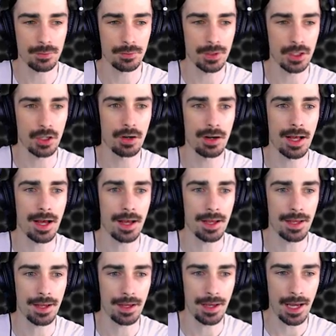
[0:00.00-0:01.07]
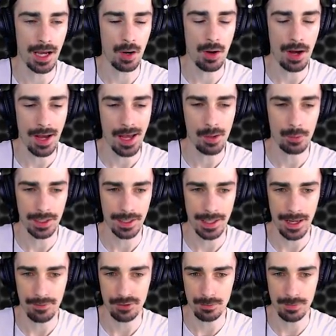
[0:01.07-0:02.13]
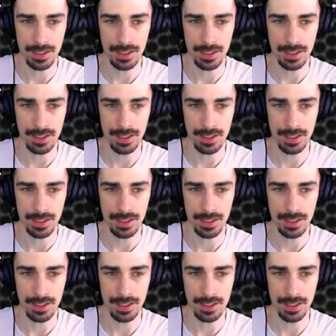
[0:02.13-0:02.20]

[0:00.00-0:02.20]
have to figure out how high we're gonna have to